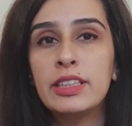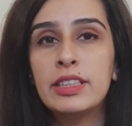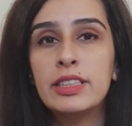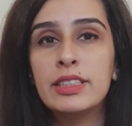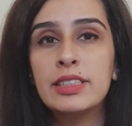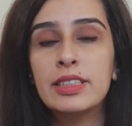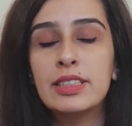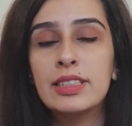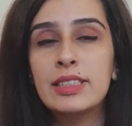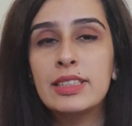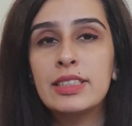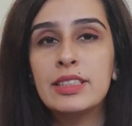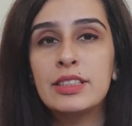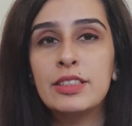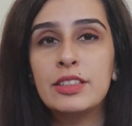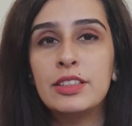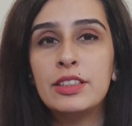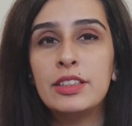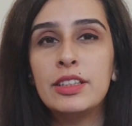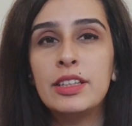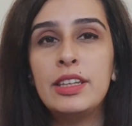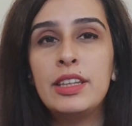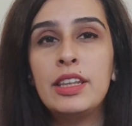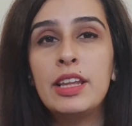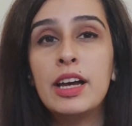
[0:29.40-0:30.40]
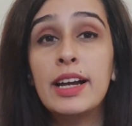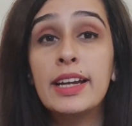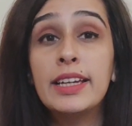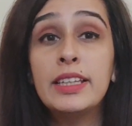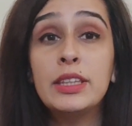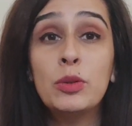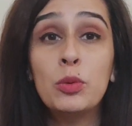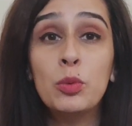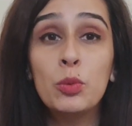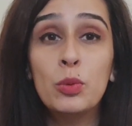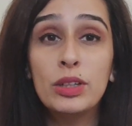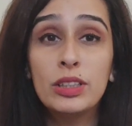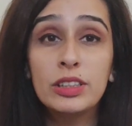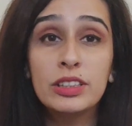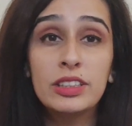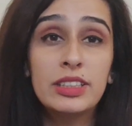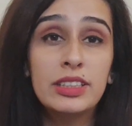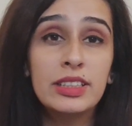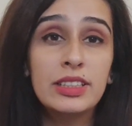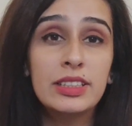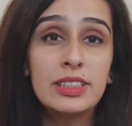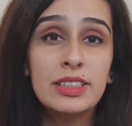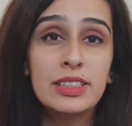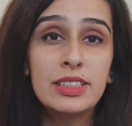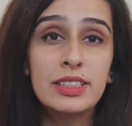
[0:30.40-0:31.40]
is considered the 9th
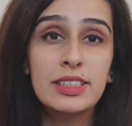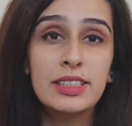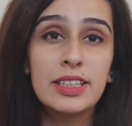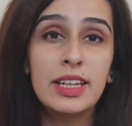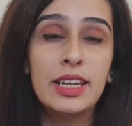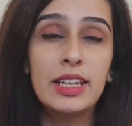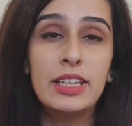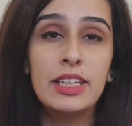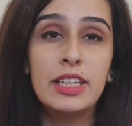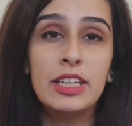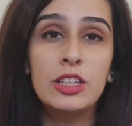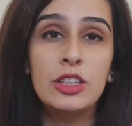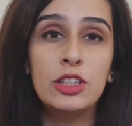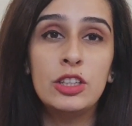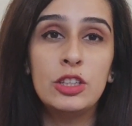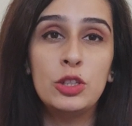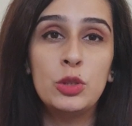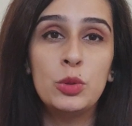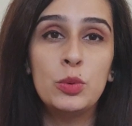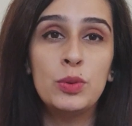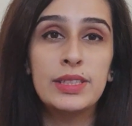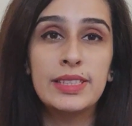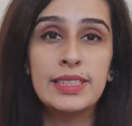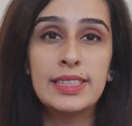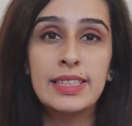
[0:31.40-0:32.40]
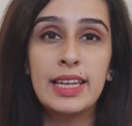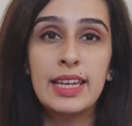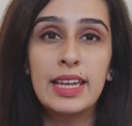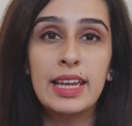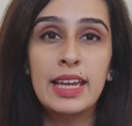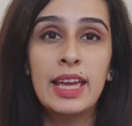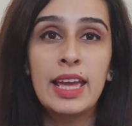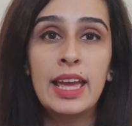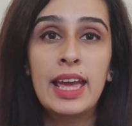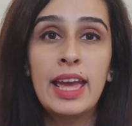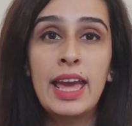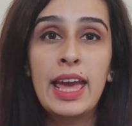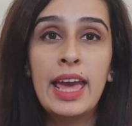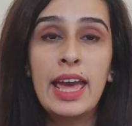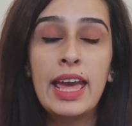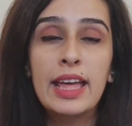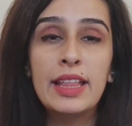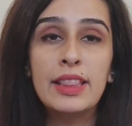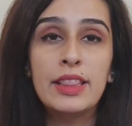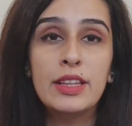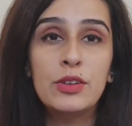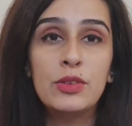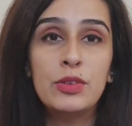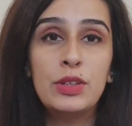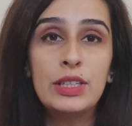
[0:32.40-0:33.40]
wealthiest state in the USA, and
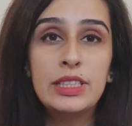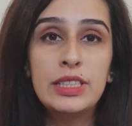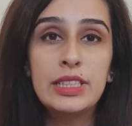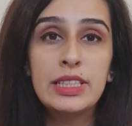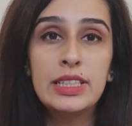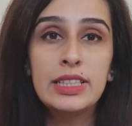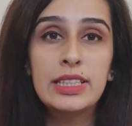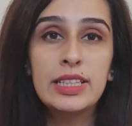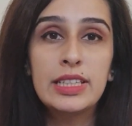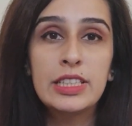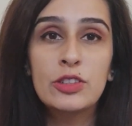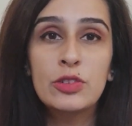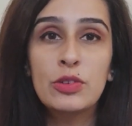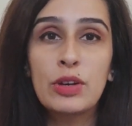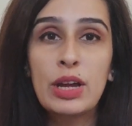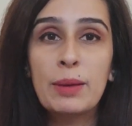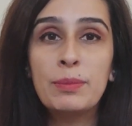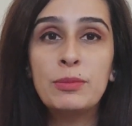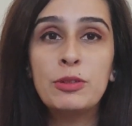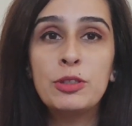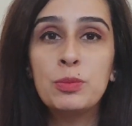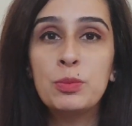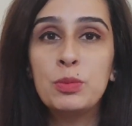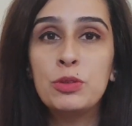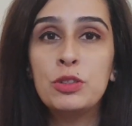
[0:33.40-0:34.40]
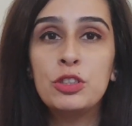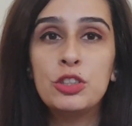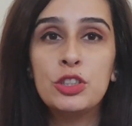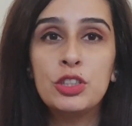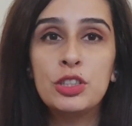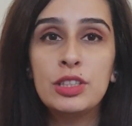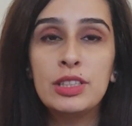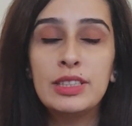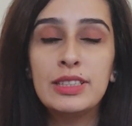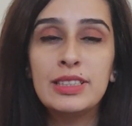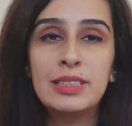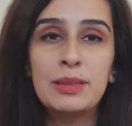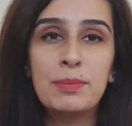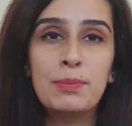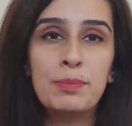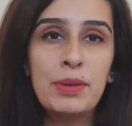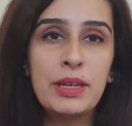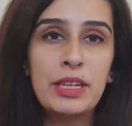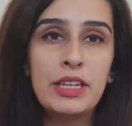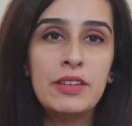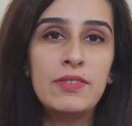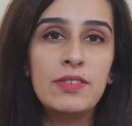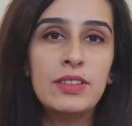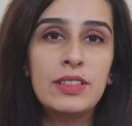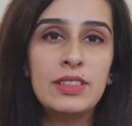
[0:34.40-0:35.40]
the reason it has grabbed this position is the
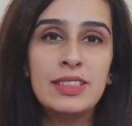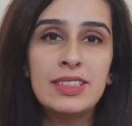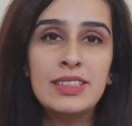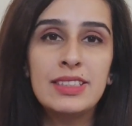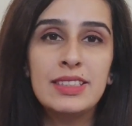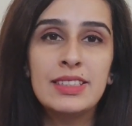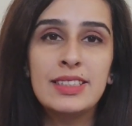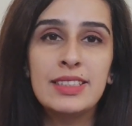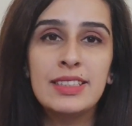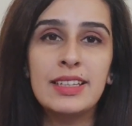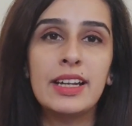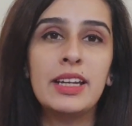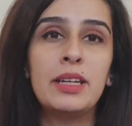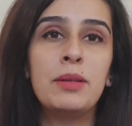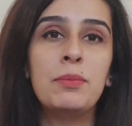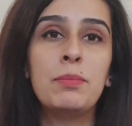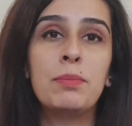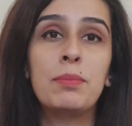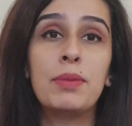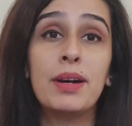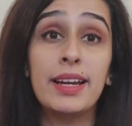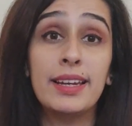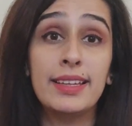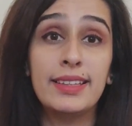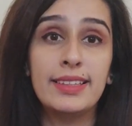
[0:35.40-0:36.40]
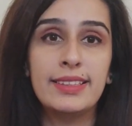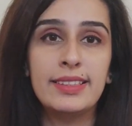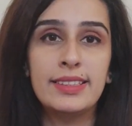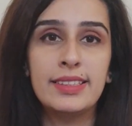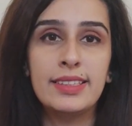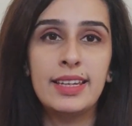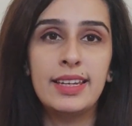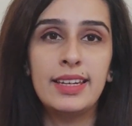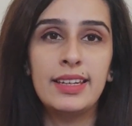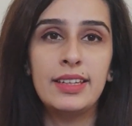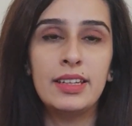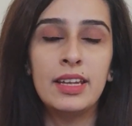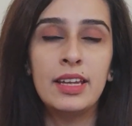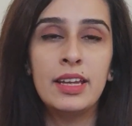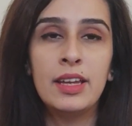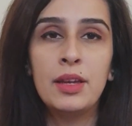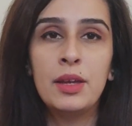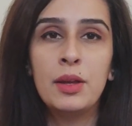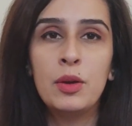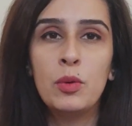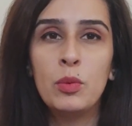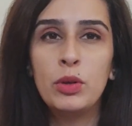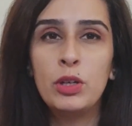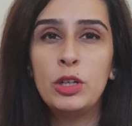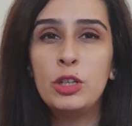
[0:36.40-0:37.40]
benefits designed by the state.
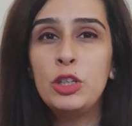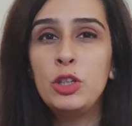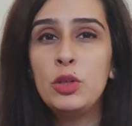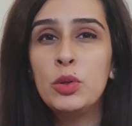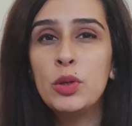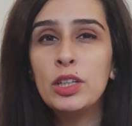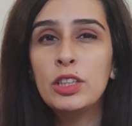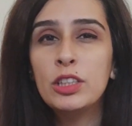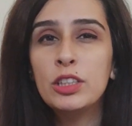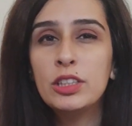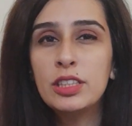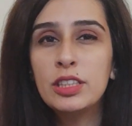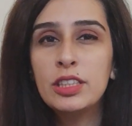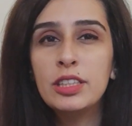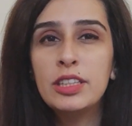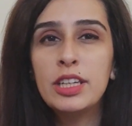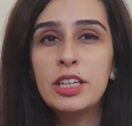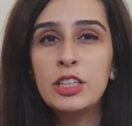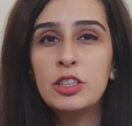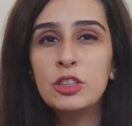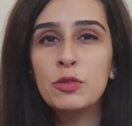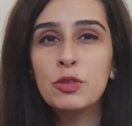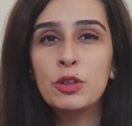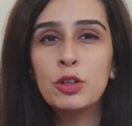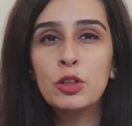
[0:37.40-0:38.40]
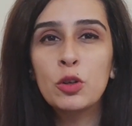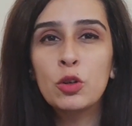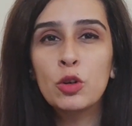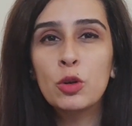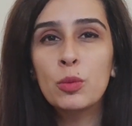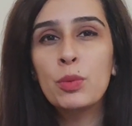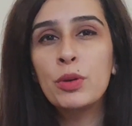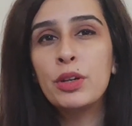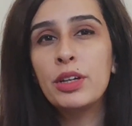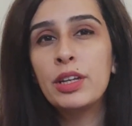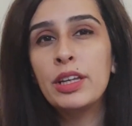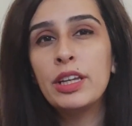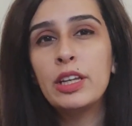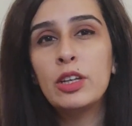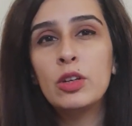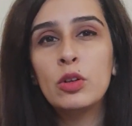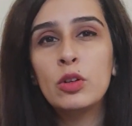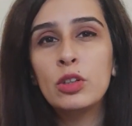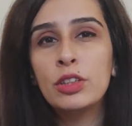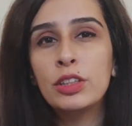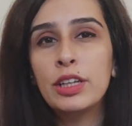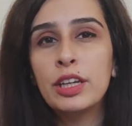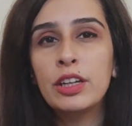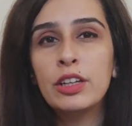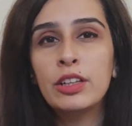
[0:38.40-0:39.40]
When a new LLC thinks of incorporating in
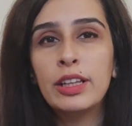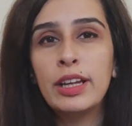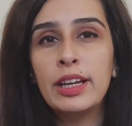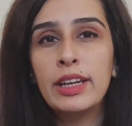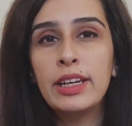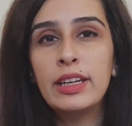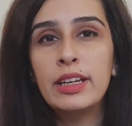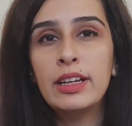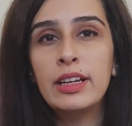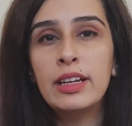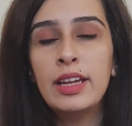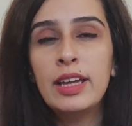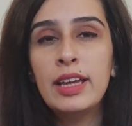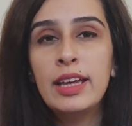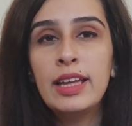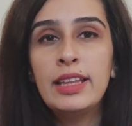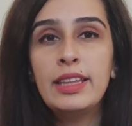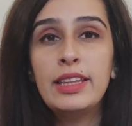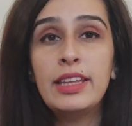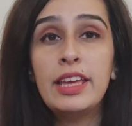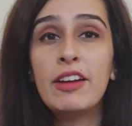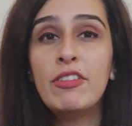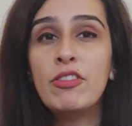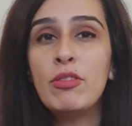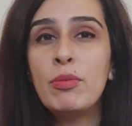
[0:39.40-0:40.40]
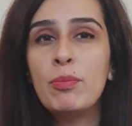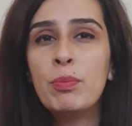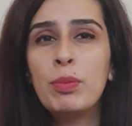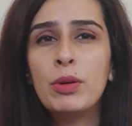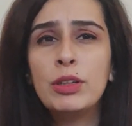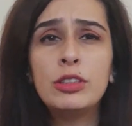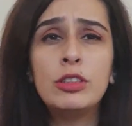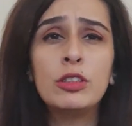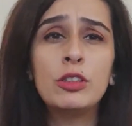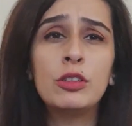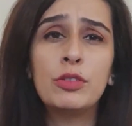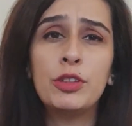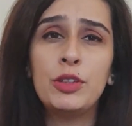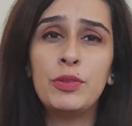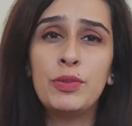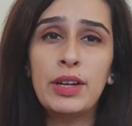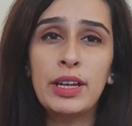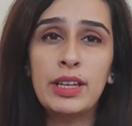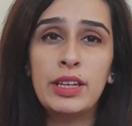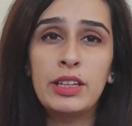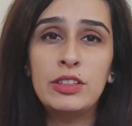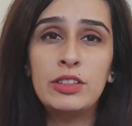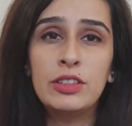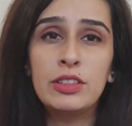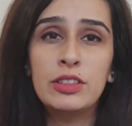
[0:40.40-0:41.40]
North Carolina, they have a bundle of
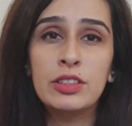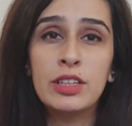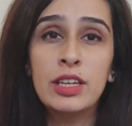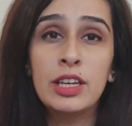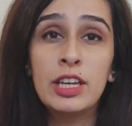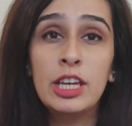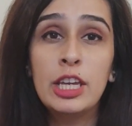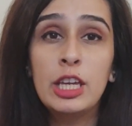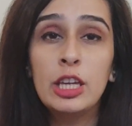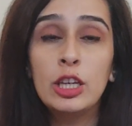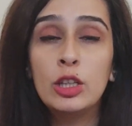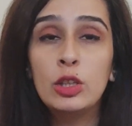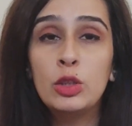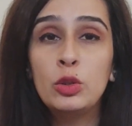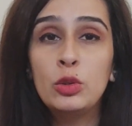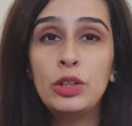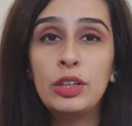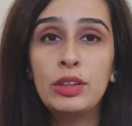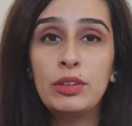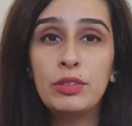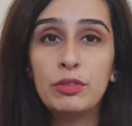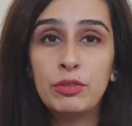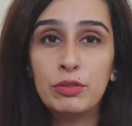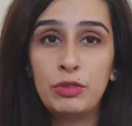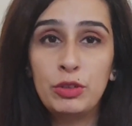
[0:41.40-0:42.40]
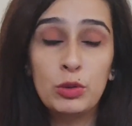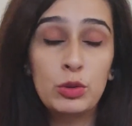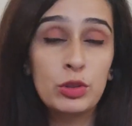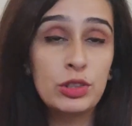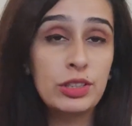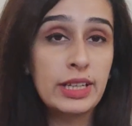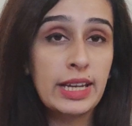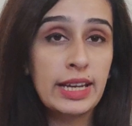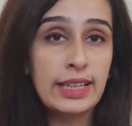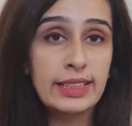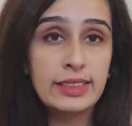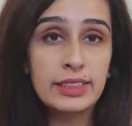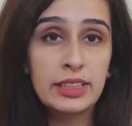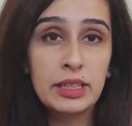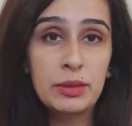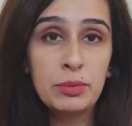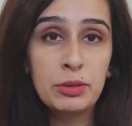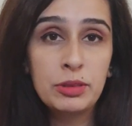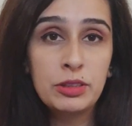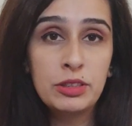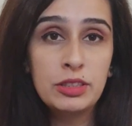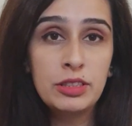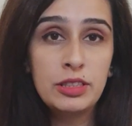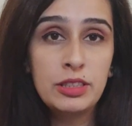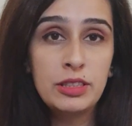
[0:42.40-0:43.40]
advantages, including fewer tax
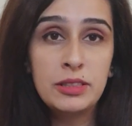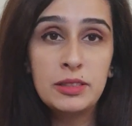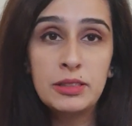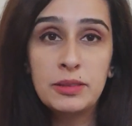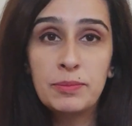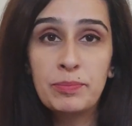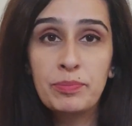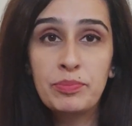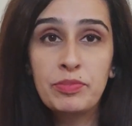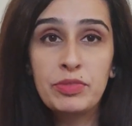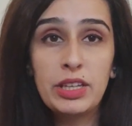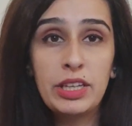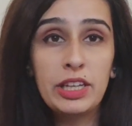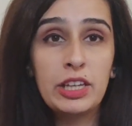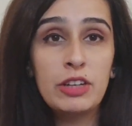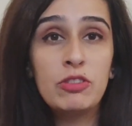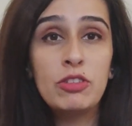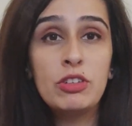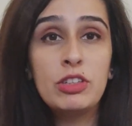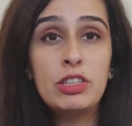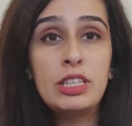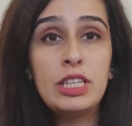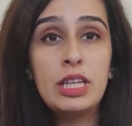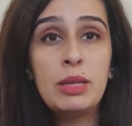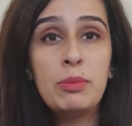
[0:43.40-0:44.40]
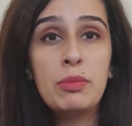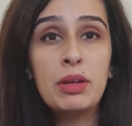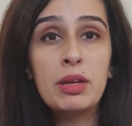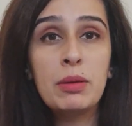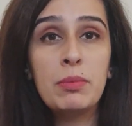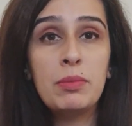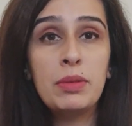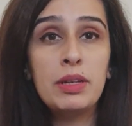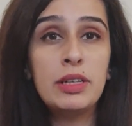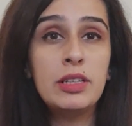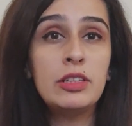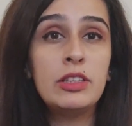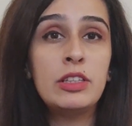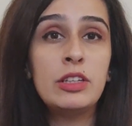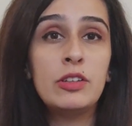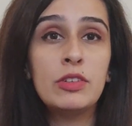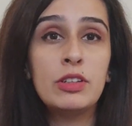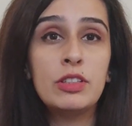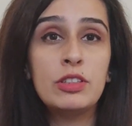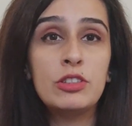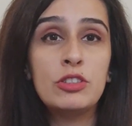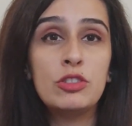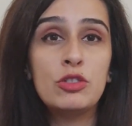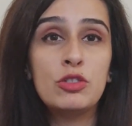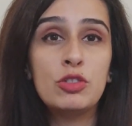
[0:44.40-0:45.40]
liabilities, they can redeem amid their
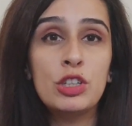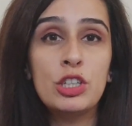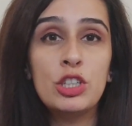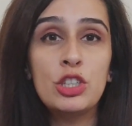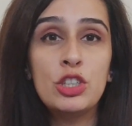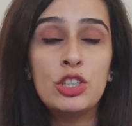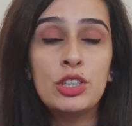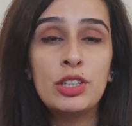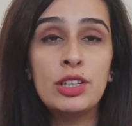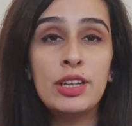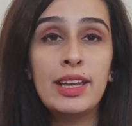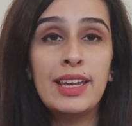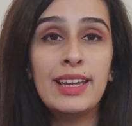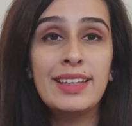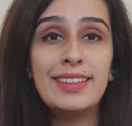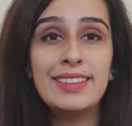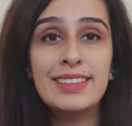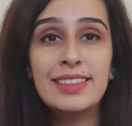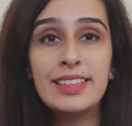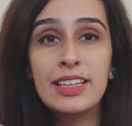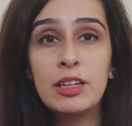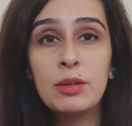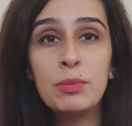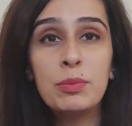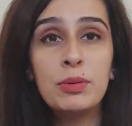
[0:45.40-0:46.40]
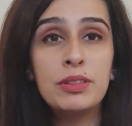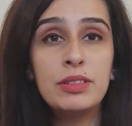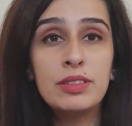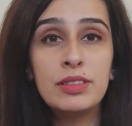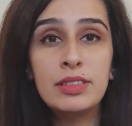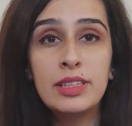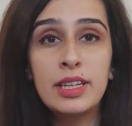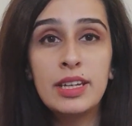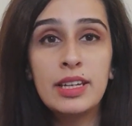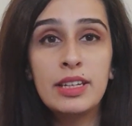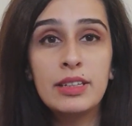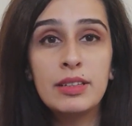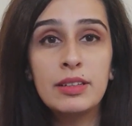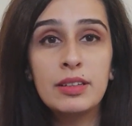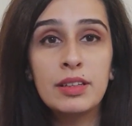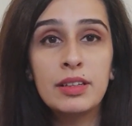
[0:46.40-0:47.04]
registration and set up in the state.